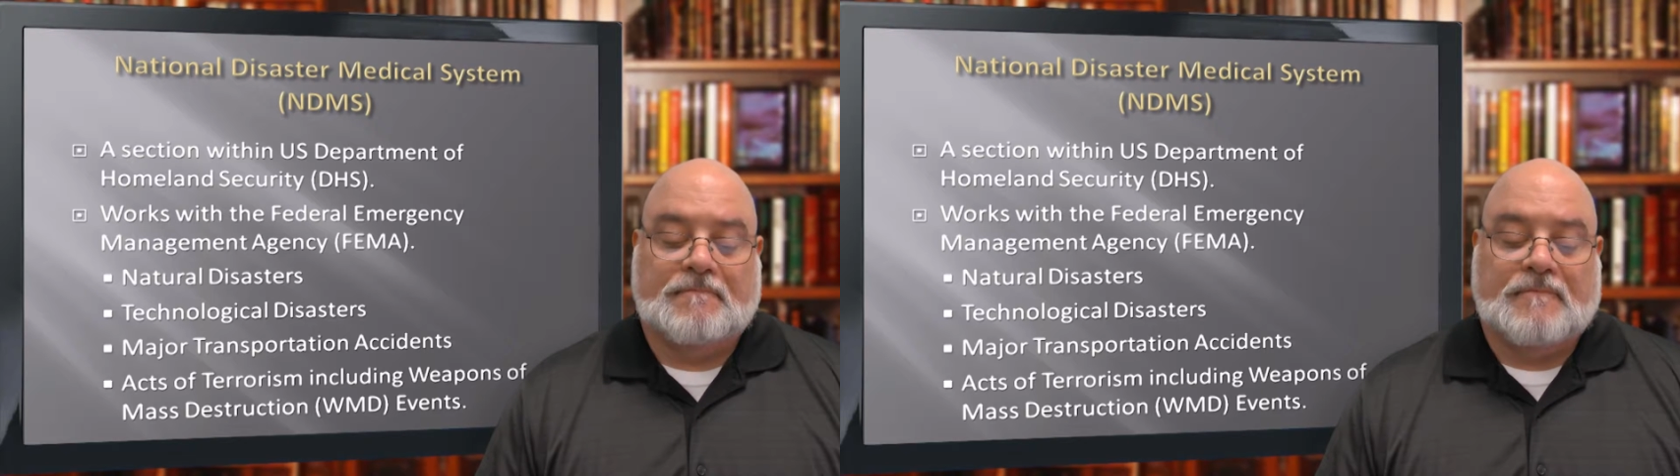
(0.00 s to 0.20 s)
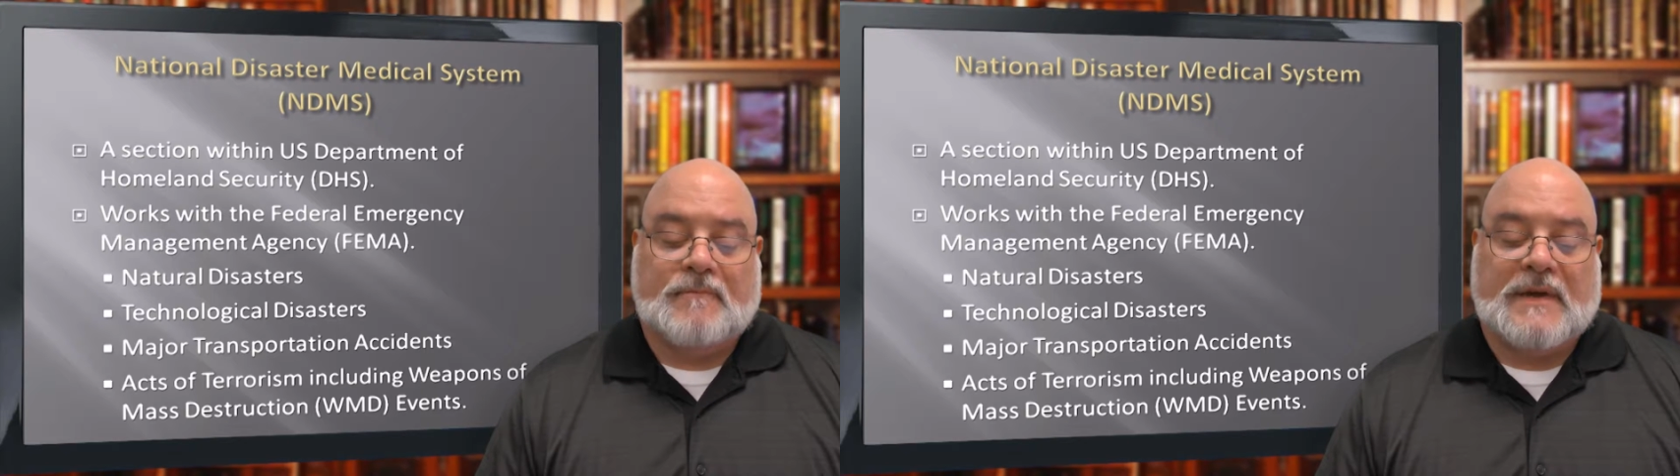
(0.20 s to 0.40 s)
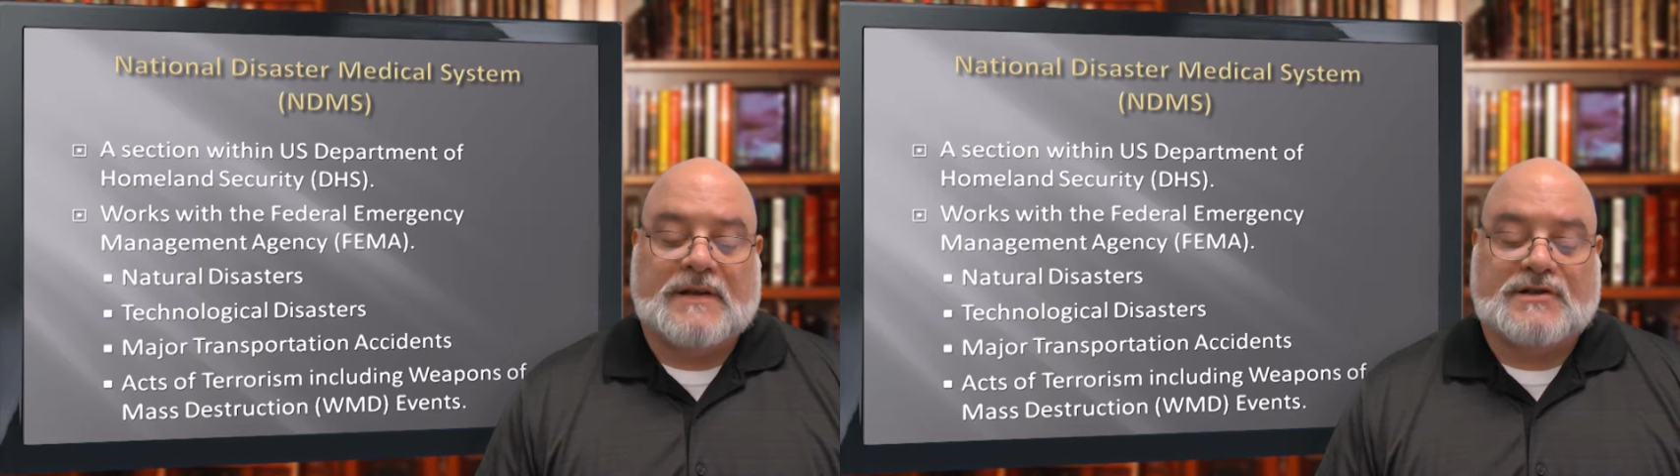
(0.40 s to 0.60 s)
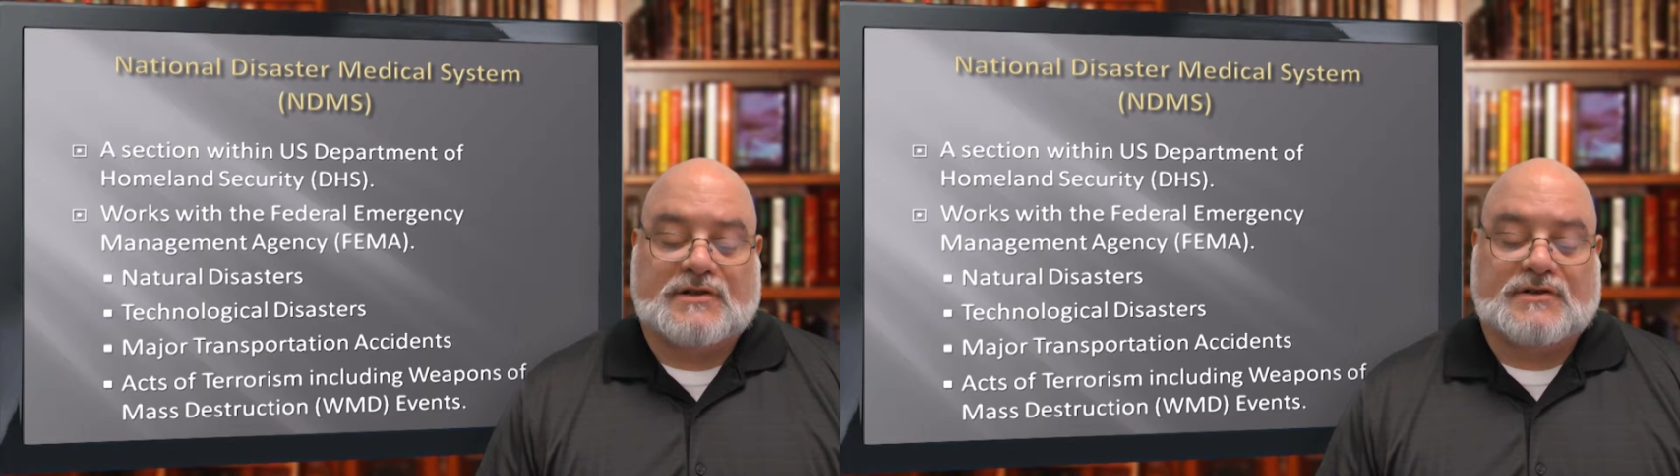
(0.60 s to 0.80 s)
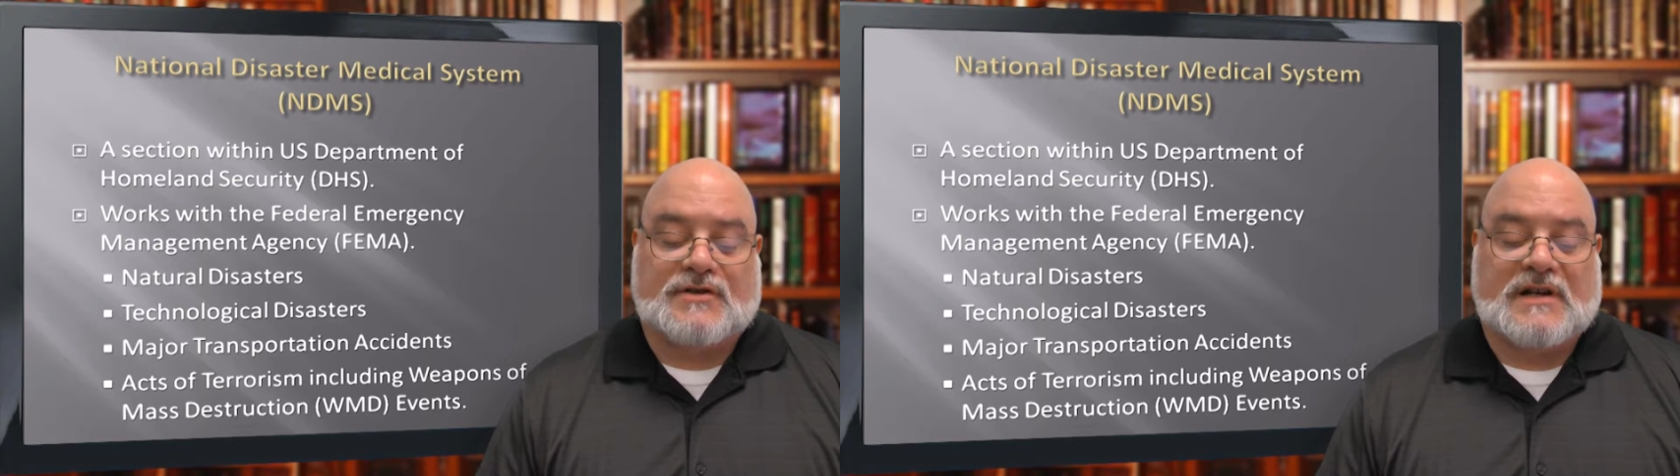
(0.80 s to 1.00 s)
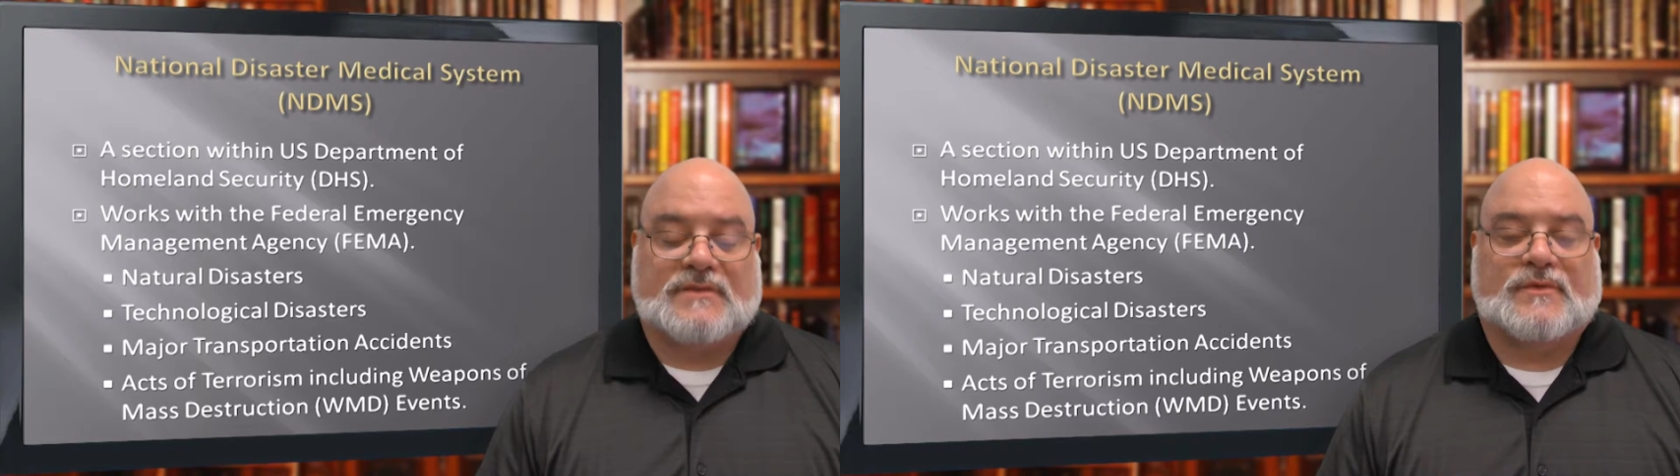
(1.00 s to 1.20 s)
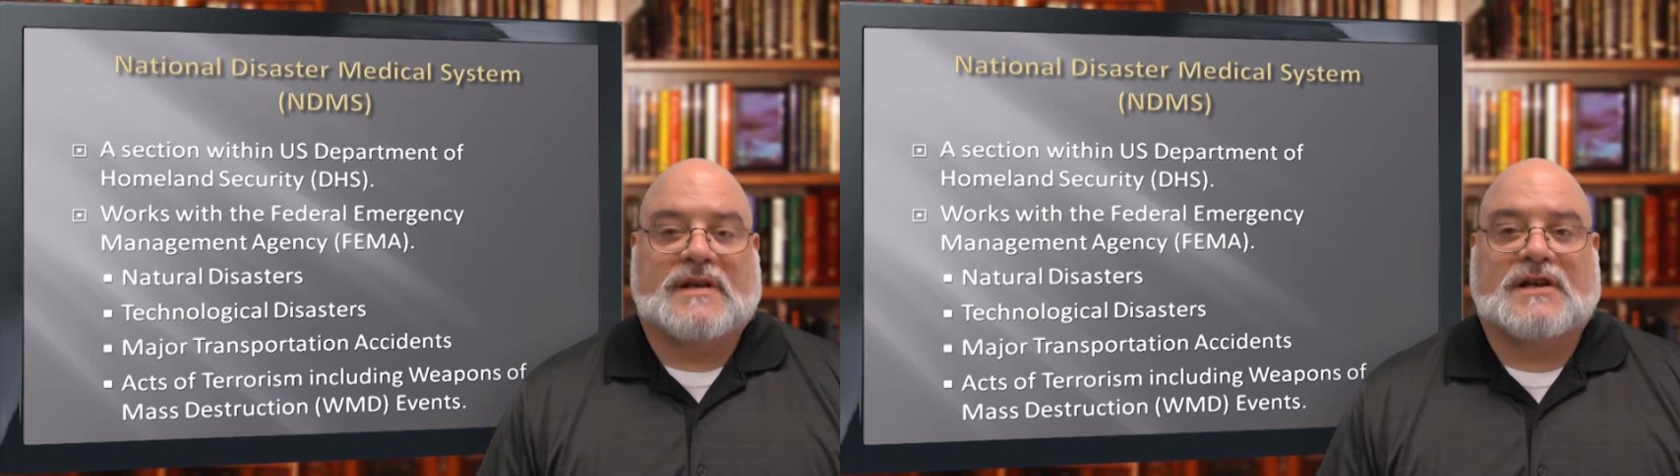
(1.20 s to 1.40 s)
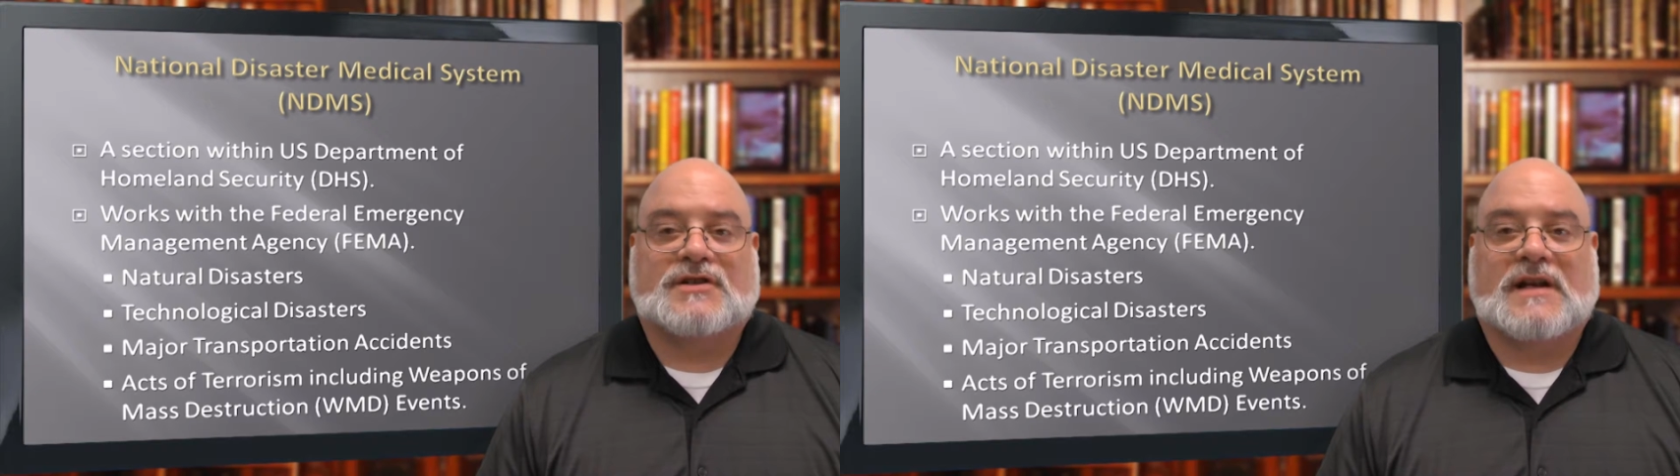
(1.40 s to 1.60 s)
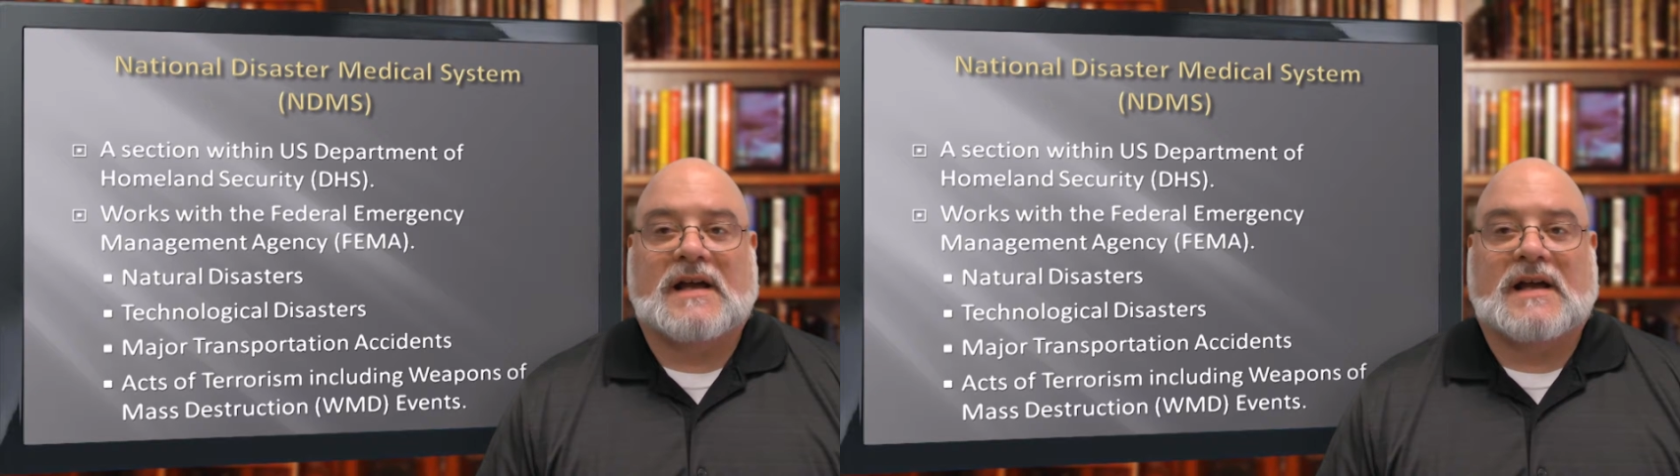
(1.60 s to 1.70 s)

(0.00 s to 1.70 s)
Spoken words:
major transportation